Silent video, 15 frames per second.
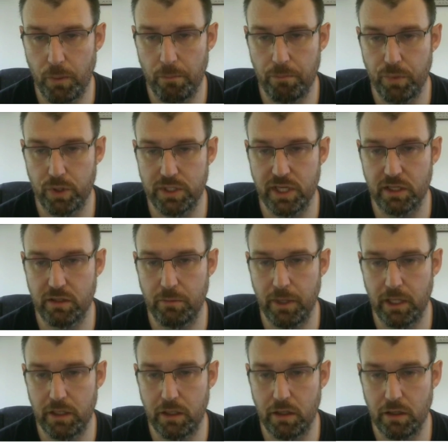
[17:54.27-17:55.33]
protected
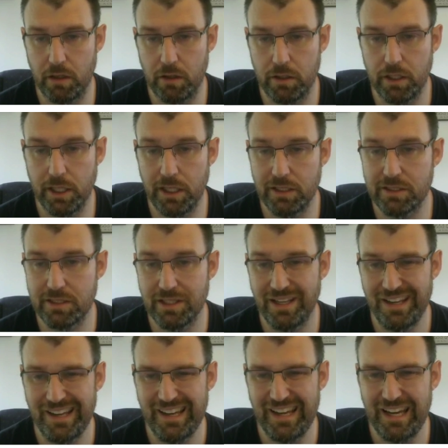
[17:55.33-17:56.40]
by the knight,
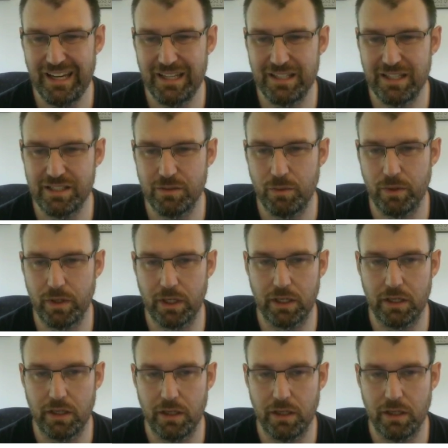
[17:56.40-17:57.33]
and it doesn't work.